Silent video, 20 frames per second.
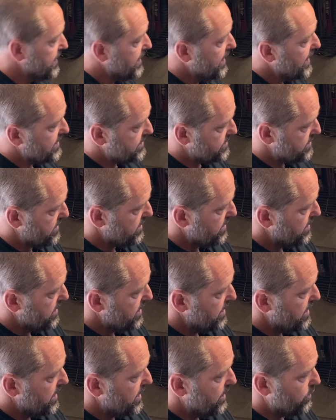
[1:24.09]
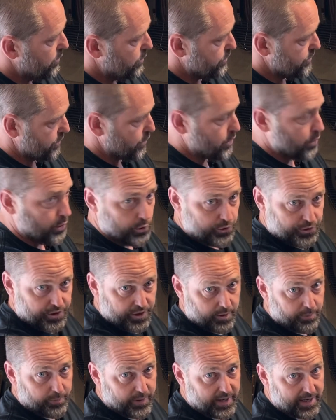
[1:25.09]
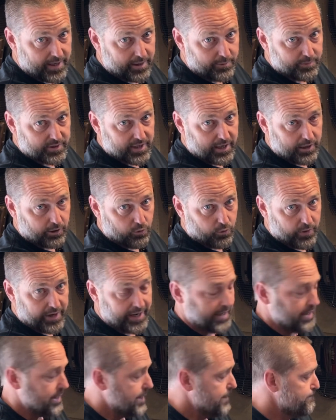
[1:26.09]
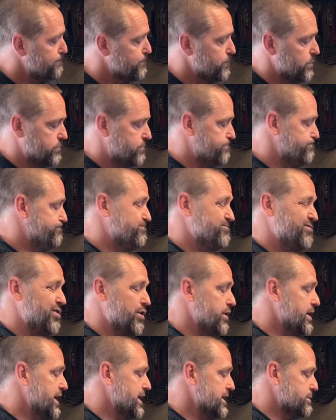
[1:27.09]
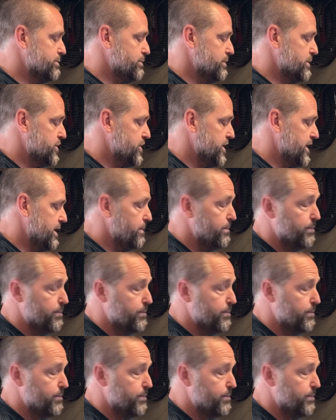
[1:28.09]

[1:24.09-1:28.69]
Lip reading: It holds the coals on the bottom. It's got a great, very nice machine.